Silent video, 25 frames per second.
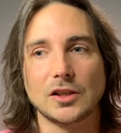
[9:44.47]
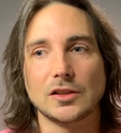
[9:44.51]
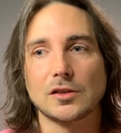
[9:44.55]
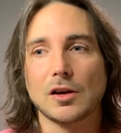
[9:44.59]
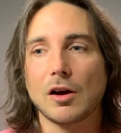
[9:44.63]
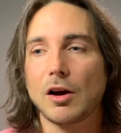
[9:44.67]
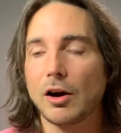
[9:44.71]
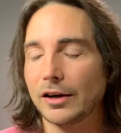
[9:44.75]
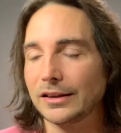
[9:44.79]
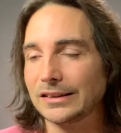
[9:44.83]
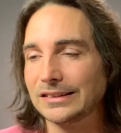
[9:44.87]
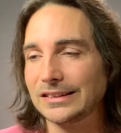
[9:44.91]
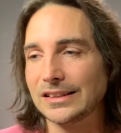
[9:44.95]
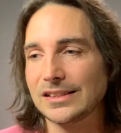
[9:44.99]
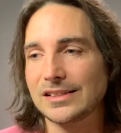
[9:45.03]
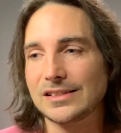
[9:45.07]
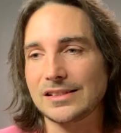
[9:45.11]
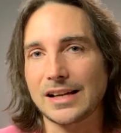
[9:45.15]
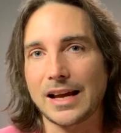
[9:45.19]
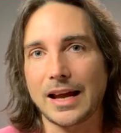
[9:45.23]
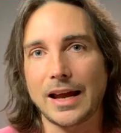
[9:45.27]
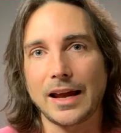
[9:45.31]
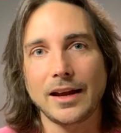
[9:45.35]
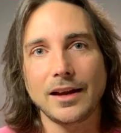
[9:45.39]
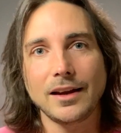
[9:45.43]
It's hard to
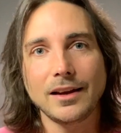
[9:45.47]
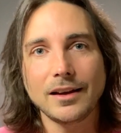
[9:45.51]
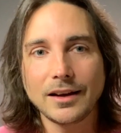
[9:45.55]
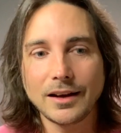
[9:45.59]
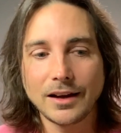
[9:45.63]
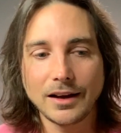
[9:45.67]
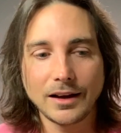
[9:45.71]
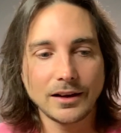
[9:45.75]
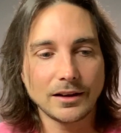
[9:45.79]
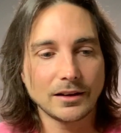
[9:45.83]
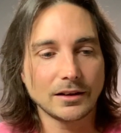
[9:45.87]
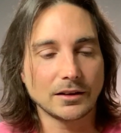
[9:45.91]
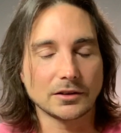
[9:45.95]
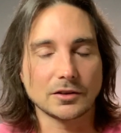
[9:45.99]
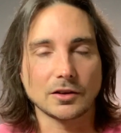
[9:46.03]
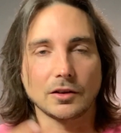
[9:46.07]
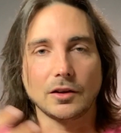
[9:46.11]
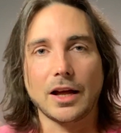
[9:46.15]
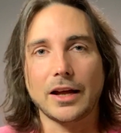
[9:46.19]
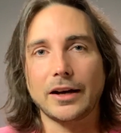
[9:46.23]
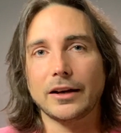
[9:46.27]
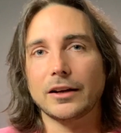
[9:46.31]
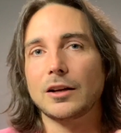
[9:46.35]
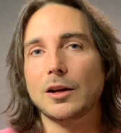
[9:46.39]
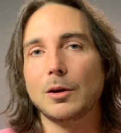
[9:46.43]
say there's a
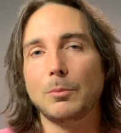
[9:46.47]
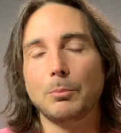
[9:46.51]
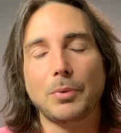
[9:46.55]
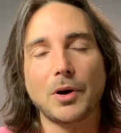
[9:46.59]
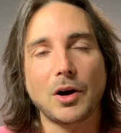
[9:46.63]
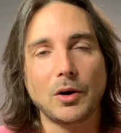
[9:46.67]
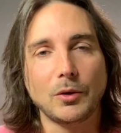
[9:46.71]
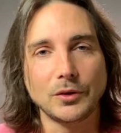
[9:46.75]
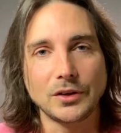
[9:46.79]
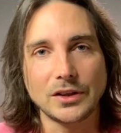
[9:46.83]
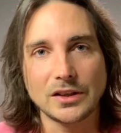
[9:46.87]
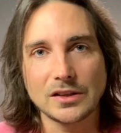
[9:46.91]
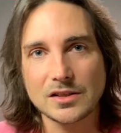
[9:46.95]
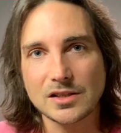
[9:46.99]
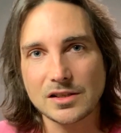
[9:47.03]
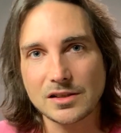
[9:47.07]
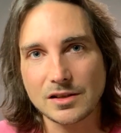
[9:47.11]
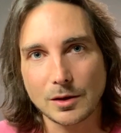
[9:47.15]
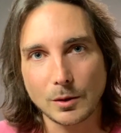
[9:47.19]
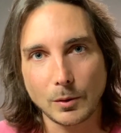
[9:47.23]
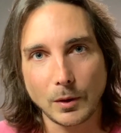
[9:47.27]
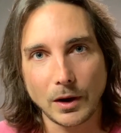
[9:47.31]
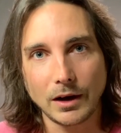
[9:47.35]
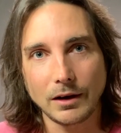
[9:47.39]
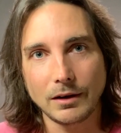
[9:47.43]
lot of components
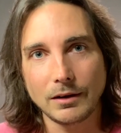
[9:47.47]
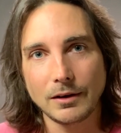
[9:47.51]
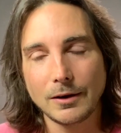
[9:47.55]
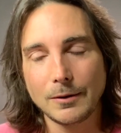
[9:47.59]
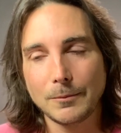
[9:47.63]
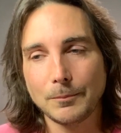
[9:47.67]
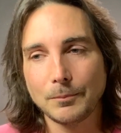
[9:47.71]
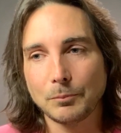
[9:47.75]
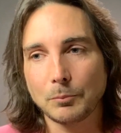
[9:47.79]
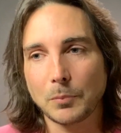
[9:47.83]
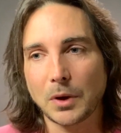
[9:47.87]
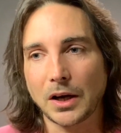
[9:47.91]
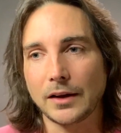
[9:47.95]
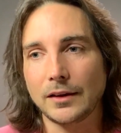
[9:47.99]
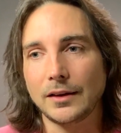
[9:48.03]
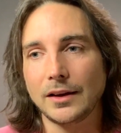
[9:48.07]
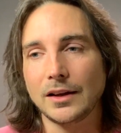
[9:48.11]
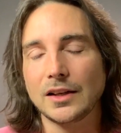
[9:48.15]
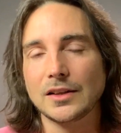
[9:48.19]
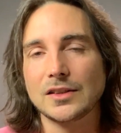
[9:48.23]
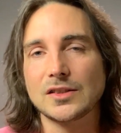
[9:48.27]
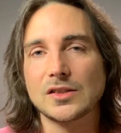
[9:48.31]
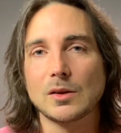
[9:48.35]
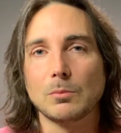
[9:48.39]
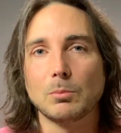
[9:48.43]
to it, but I
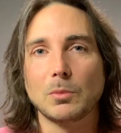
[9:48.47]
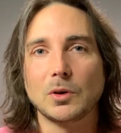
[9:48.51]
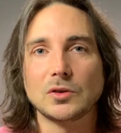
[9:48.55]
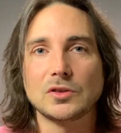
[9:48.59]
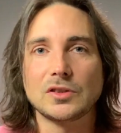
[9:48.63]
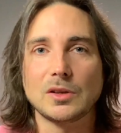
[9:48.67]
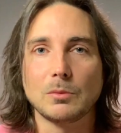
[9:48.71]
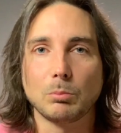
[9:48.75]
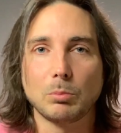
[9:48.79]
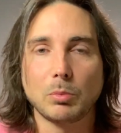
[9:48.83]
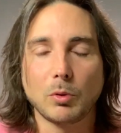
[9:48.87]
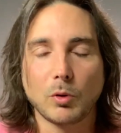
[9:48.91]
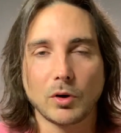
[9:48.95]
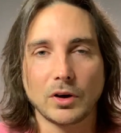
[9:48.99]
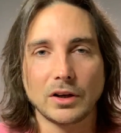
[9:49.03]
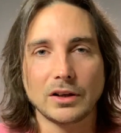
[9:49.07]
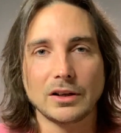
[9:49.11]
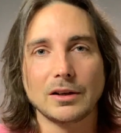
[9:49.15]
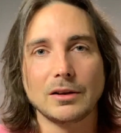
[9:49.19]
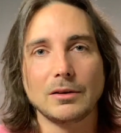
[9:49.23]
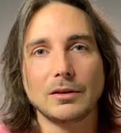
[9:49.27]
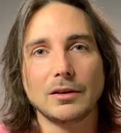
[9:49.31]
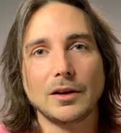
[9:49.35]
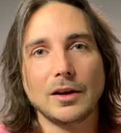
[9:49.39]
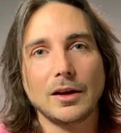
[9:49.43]
think it's the most
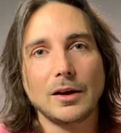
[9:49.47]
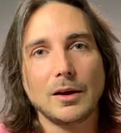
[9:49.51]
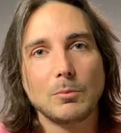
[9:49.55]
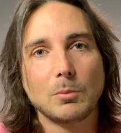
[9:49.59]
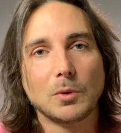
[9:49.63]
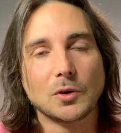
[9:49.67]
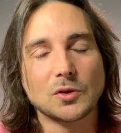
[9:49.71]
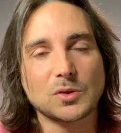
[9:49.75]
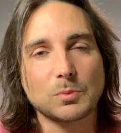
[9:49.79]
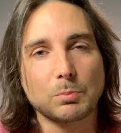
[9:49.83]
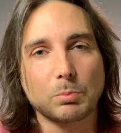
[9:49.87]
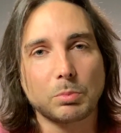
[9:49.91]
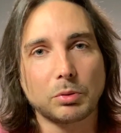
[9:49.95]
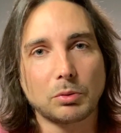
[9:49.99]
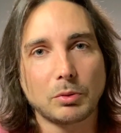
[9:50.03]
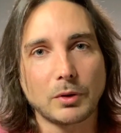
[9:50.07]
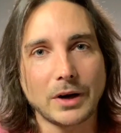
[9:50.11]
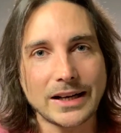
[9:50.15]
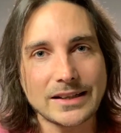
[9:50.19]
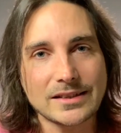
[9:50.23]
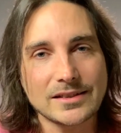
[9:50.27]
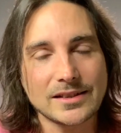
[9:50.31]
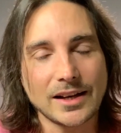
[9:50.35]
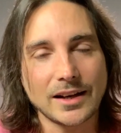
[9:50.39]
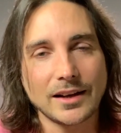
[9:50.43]
important, most
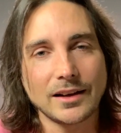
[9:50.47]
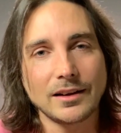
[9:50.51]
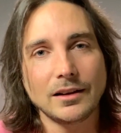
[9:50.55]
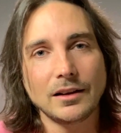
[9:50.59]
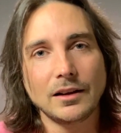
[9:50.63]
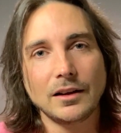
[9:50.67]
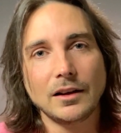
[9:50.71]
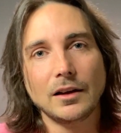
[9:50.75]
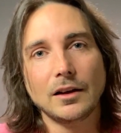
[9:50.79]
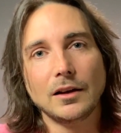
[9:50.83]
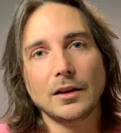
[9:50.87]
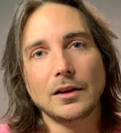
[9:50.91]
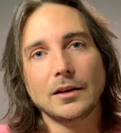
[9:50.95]
pressing